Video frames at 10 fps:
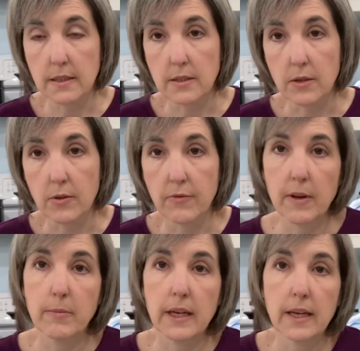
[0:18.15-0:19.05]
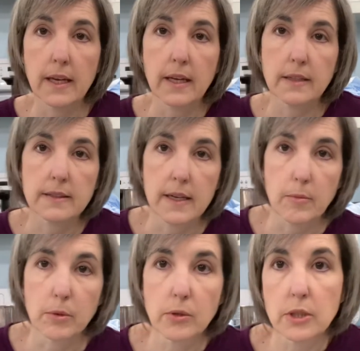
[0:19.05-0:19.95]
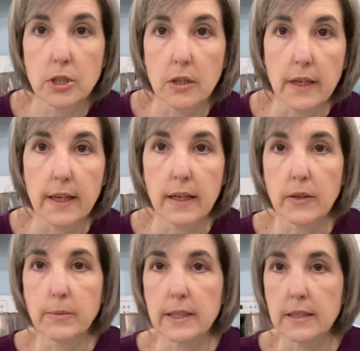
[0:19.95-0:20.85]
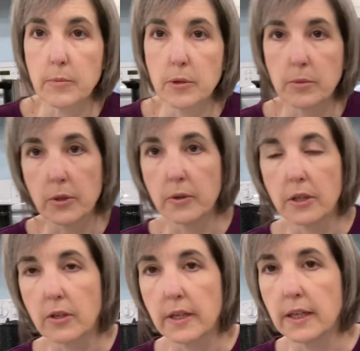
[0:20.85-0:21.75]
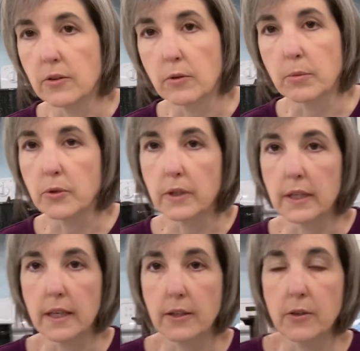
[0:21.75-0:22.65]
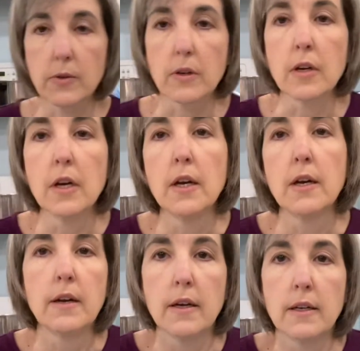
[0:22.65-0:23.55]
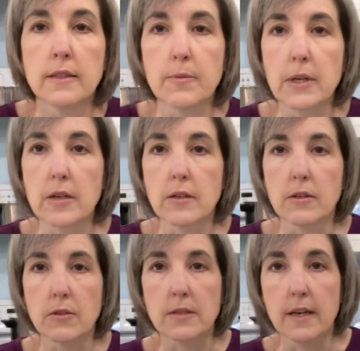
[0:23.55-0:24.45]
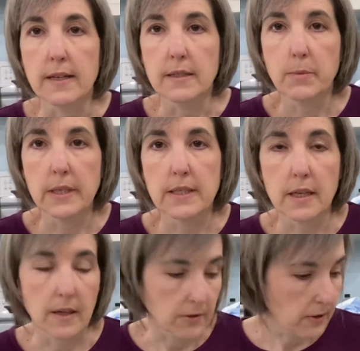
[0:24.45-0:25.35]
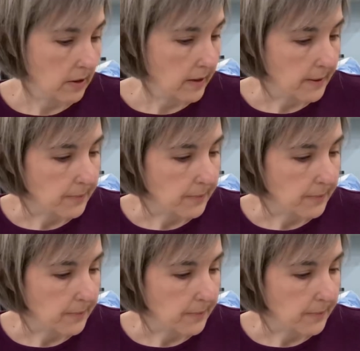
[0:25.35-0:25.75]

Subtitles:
So if I'm making, say, a bluish green, I would mix up a blue and a green or a blue and a yellow or something along those lines, basic color theory.